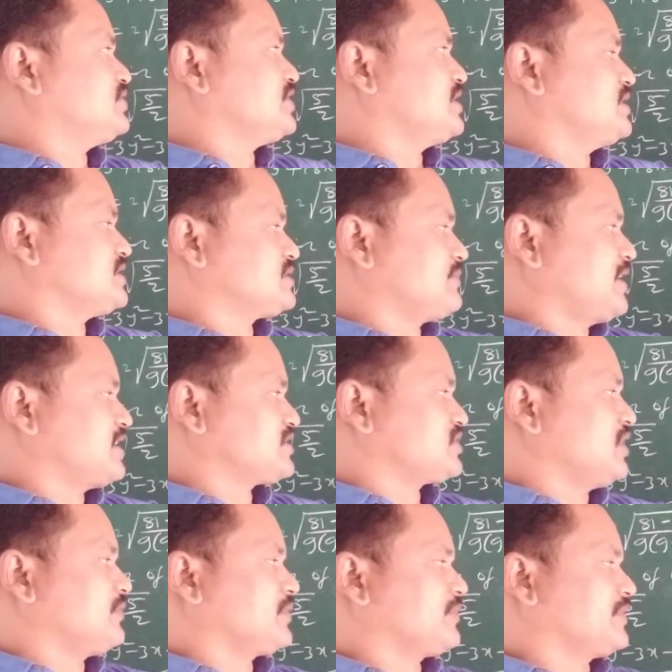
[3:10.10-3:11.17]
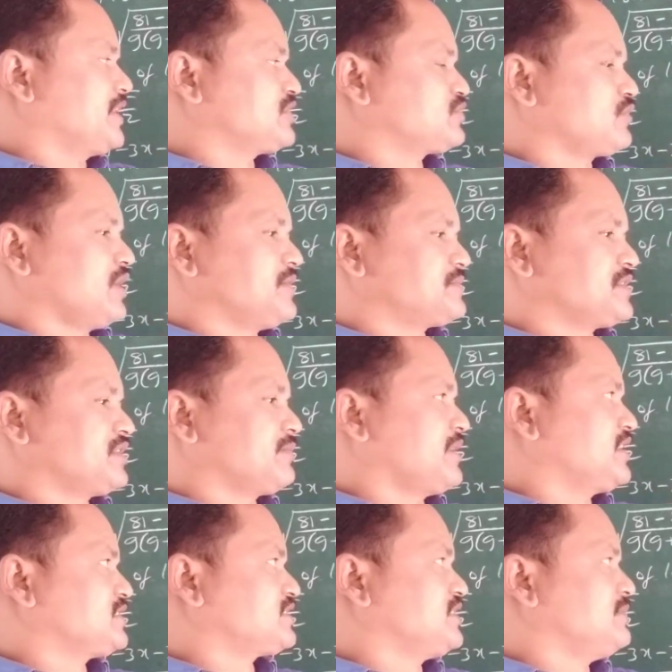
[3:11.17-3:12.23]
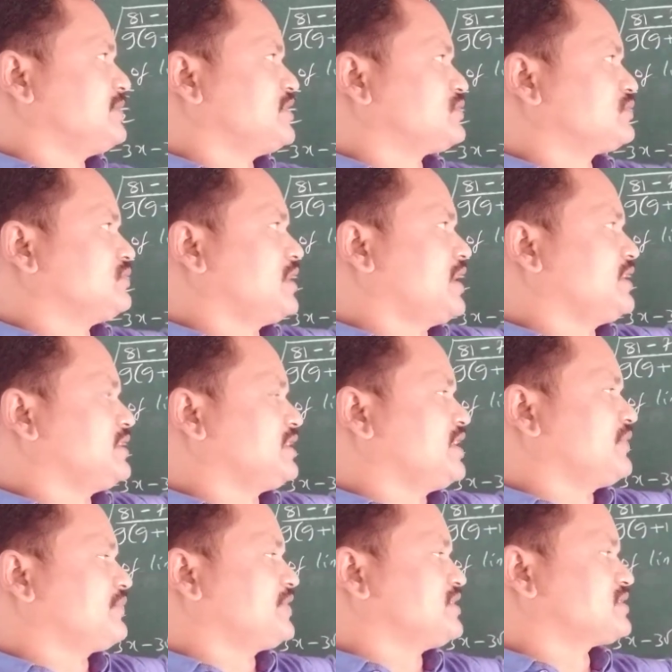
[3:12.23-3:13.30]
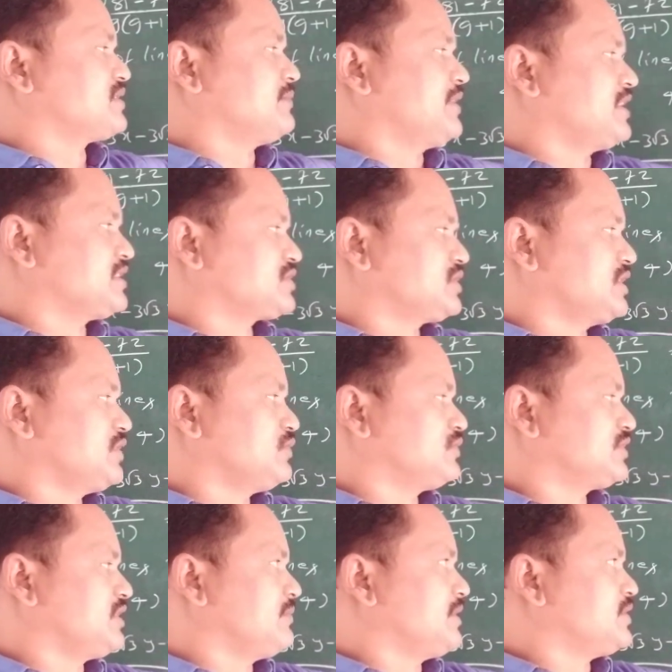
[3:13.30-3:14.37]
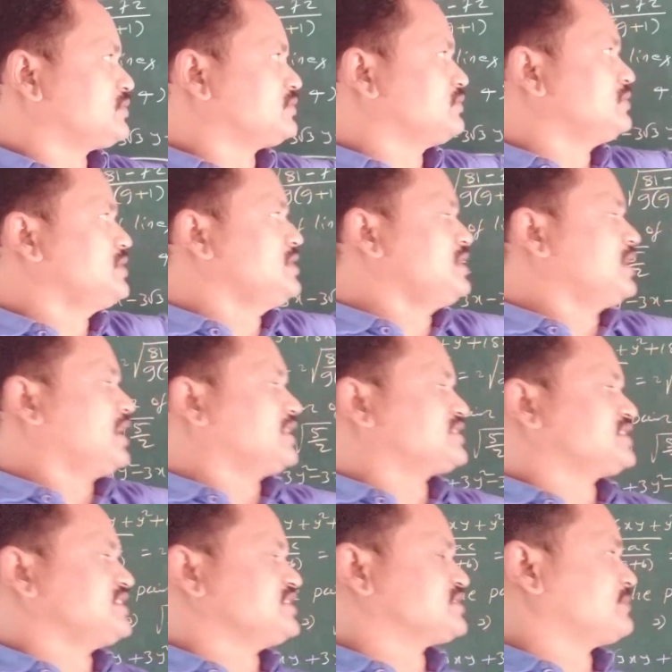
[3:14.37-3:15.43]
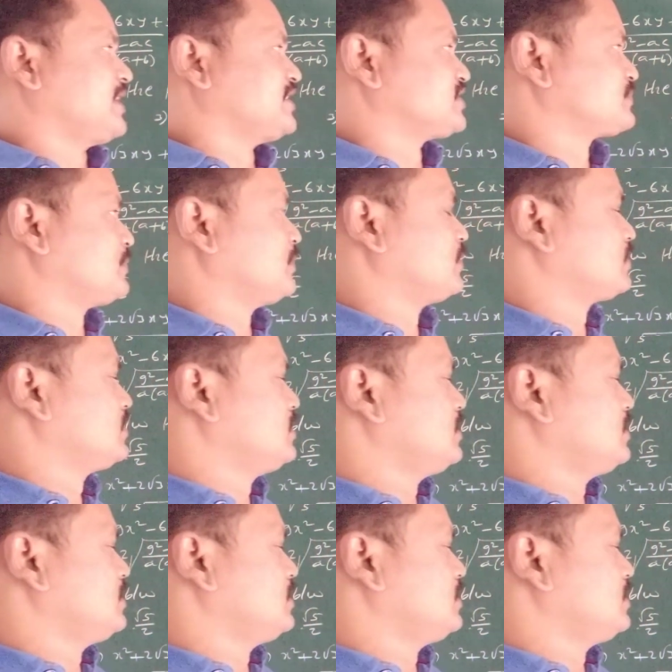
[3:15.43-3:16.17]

g is minus half of the x coefficient minus 3 by 2, and f is minus 3 root 3 by 2, and c is minus 4.